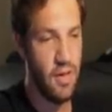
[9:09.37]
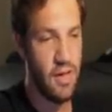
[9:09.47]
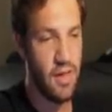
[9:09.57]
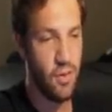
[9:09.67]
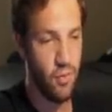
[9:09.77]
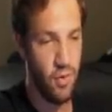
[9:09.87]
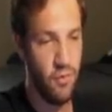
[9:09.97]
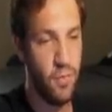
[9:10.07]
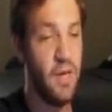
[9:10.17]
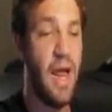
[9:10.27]
and the
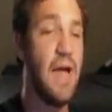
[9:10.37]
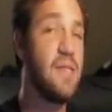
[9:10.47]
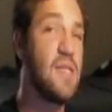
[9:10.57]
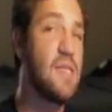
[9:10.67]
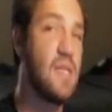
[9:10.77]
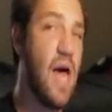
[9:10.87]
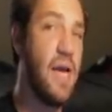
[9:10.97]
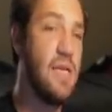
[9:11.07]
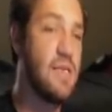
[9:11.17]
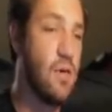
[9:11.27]
roof, but it has a
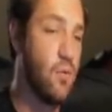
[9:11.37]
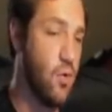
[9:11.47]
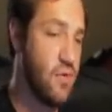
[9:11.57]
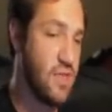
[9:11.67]
sliding sunroof